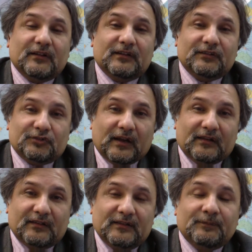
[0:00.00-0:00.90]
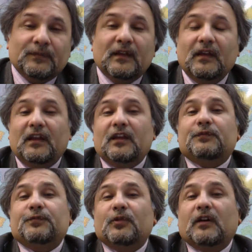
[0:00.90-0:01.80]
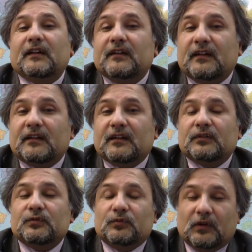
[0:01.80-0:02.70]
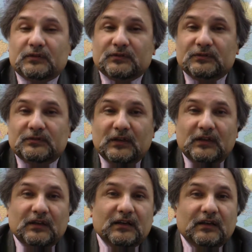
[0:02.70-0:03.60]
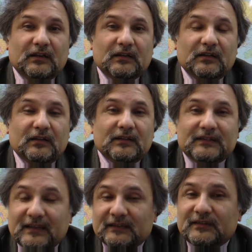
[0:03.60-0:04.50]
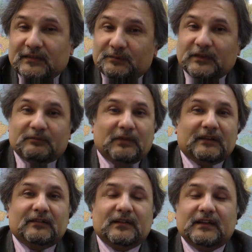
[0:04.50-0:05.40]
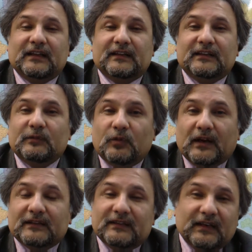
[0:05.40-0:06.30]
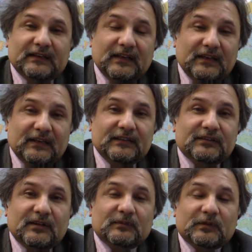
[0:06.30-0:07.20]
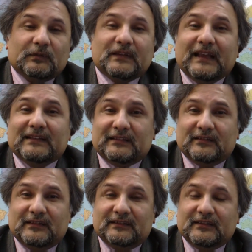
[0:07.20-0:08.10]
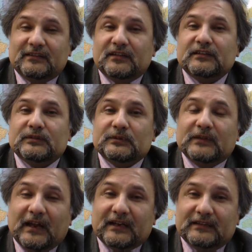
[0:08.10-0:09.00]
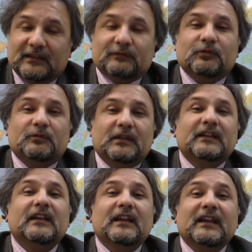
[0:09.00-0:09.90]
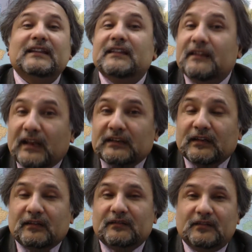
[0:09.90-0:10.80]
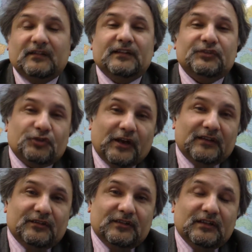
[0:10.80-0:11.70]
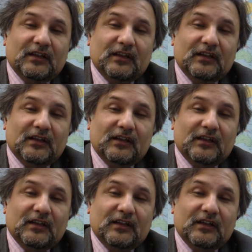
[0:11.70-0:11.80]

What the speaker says: learning strategy. If you are a learner who want to take the subject matter again and divide that in terms of case studies and learn through that, that would be incidental learning strategy.